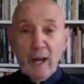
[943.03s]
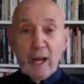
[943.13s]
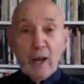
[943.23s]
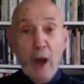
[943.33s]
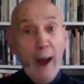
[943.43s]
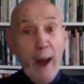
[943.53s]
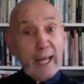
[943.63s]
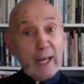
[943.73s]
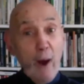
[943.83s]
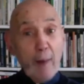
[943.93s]
I
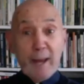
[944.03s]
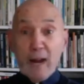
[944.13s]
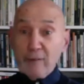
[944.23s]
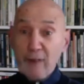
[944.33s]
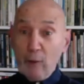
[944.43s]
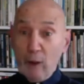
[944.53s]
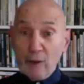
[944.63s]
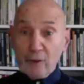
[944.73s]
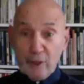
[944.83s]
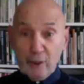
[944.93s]
can go out here if I
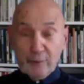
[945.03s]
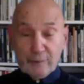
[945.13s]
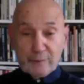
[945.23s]
want to.